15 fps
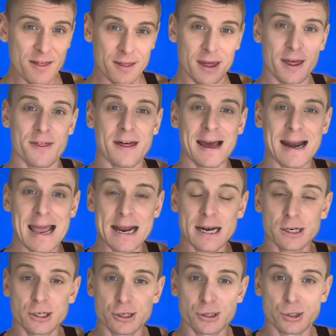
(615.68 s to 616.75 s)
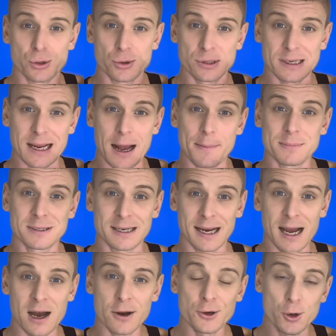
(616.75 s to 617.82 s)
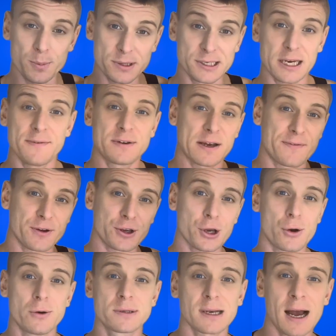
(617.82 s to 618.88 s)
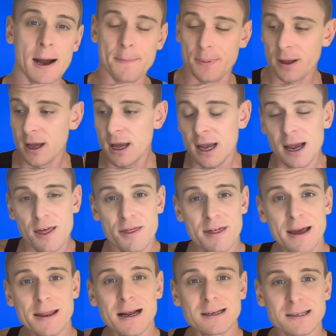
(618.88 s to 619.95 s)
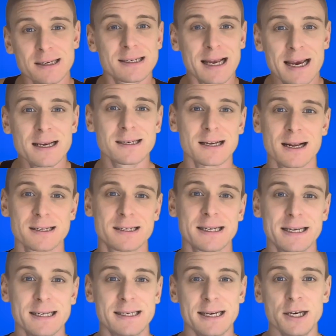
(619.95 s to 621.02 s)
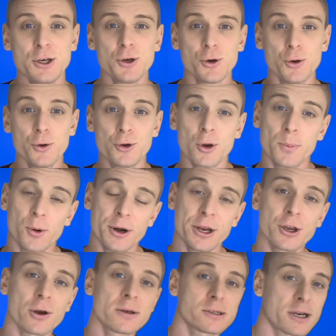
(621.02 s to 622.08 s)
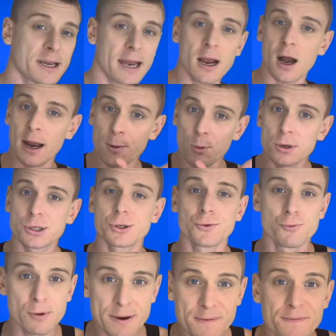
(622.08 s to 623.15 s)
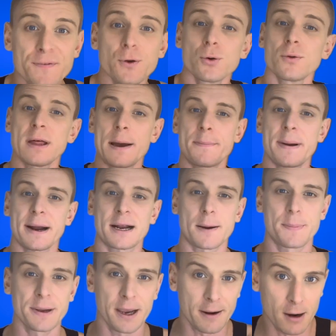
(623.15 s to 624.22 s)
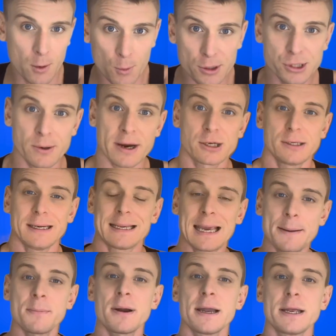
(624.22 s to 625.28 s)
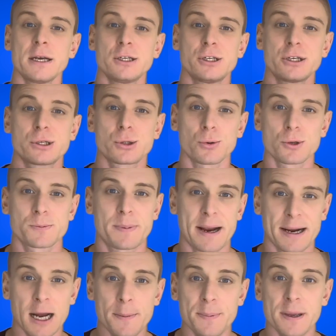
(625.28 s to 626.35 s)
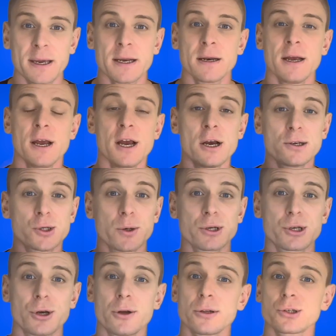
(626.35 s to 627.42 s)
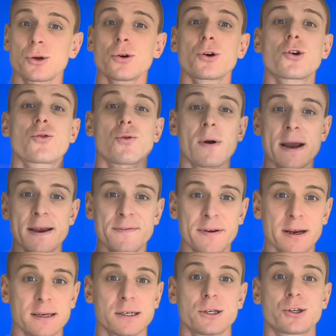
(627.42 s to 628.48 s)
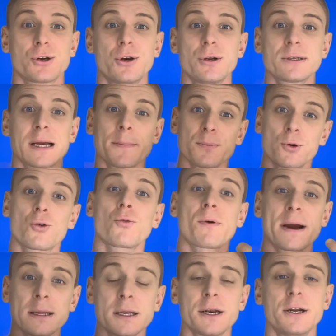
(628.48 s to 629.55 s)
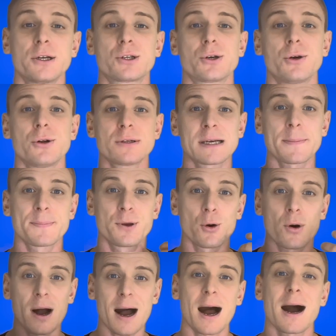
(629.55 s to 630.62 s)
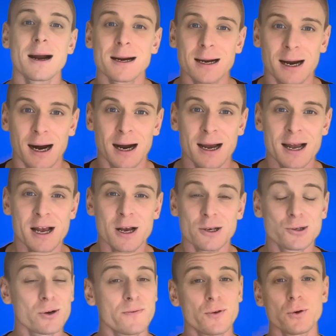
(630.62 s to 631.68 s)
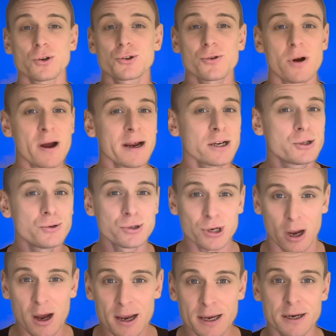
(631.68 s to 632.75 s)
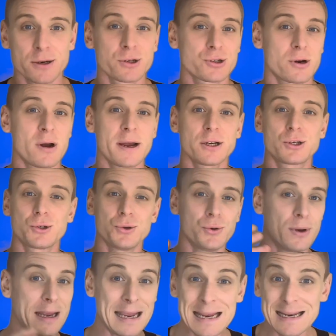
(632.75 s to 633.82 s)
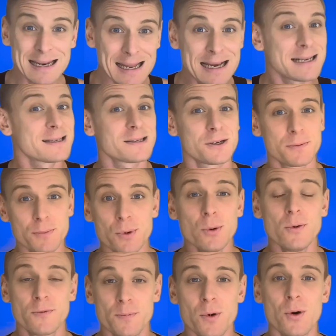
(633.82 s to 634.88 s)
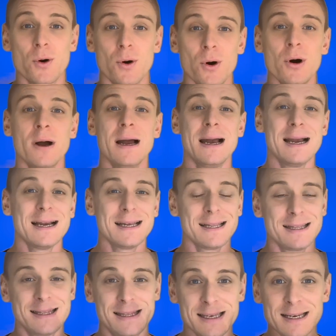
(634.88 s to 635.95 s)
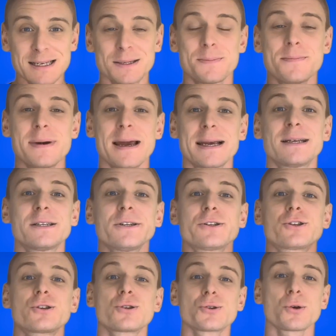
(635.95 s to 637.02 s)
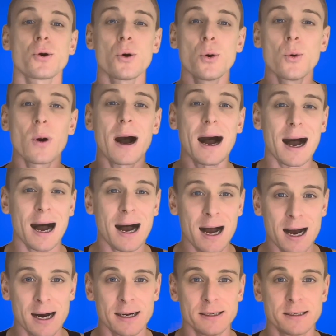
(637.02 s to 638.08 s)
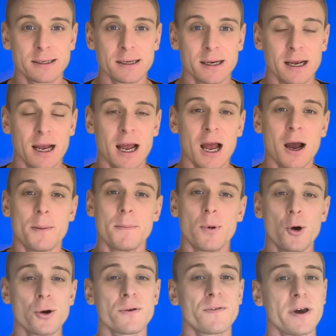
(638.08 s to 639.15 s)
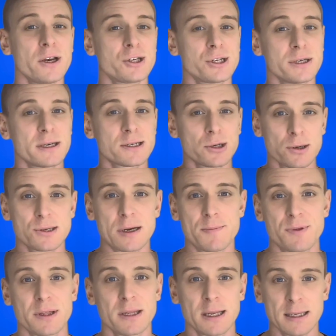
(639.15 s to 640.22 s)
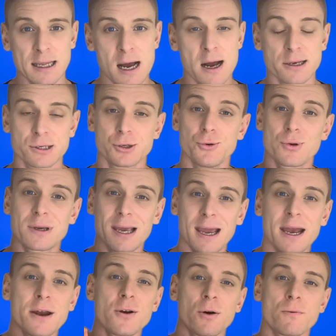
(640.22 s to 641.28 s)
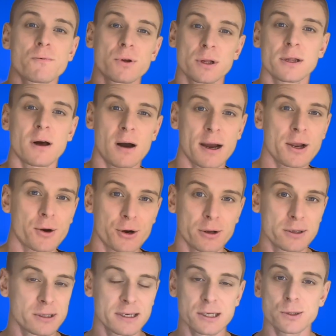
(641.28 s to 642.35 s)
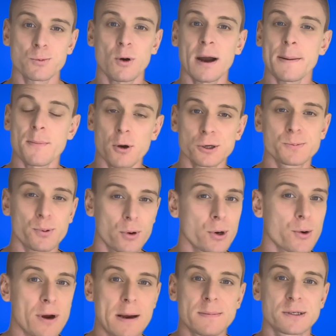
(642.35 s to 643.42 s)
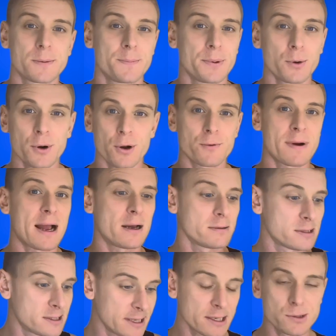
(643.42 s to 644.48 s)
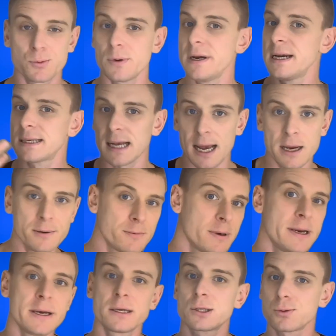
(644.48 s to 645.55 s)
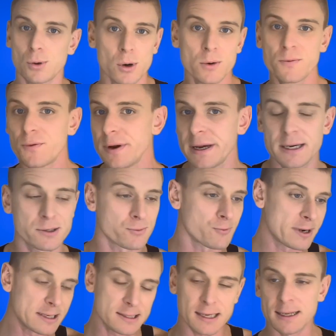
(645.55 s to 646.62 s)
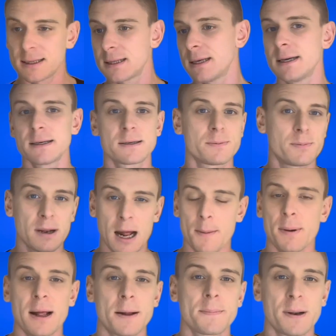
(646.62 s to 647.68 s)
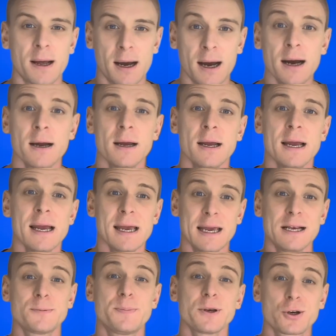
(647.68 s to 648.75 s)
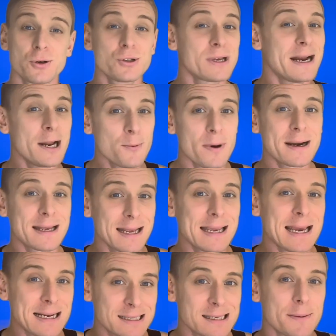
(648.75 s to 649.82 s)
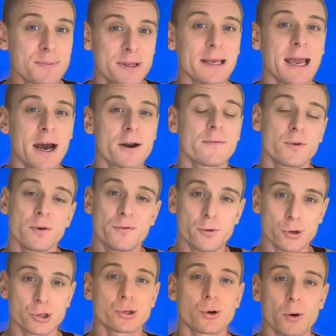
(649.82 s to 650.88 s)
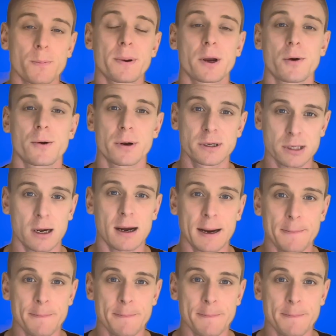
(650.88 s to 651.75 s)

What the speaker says: That energy stores come down, your perceived effort goes up. Then as the day starts to continue, your body goes, okay, I want to refuel that back up again. I want to actually get my energy stores back up again. So it turns on cravings, it turns up ghrelin, it turns up your hunger. So if you're trying to diet and trying to eat less and move more, this makes it so hard. Motivation is not something that lasts. You cannot rely on it. This is why most programs are built around 6 weeks, 8 weeks, 12 weeks, reset this, blah, blah, blah, is because anyone can get something out of you for a short period of time.